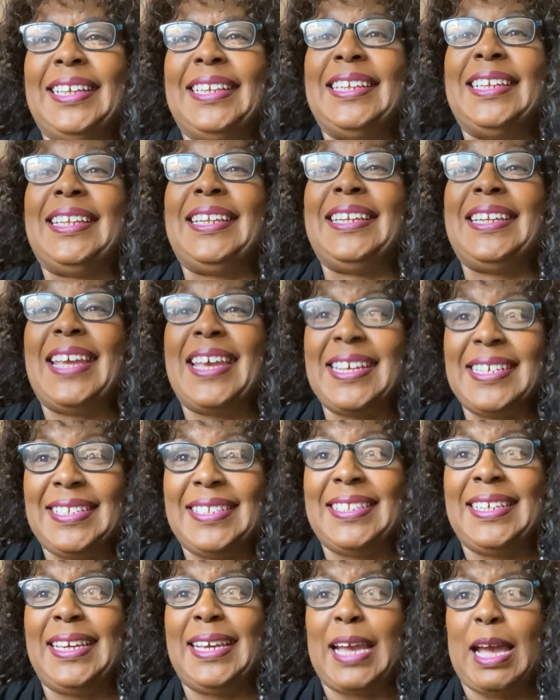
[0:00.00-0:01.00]
The next
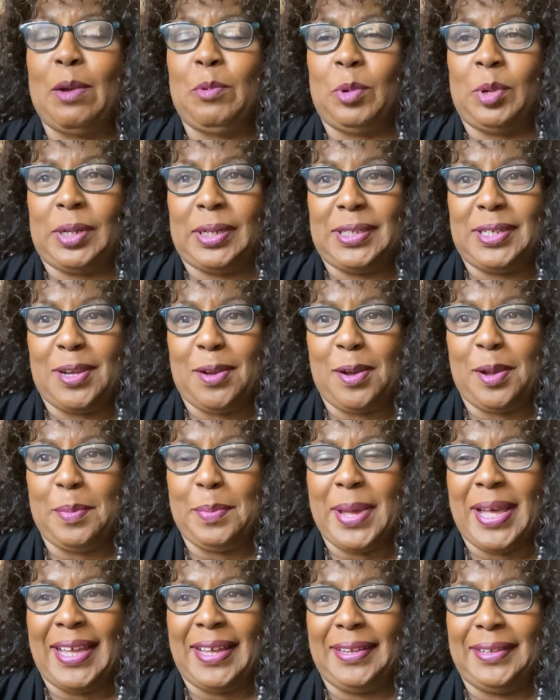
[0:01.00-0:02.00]
thing I want to talk
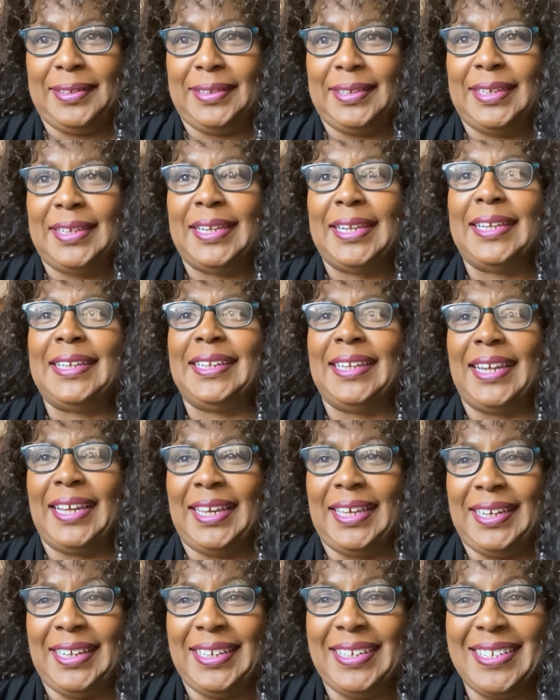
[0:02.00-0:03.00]
about,
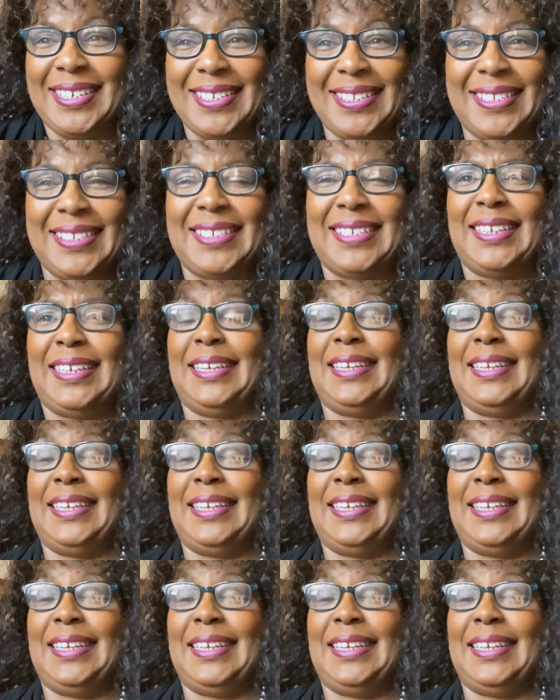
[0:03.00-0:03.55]
ladies,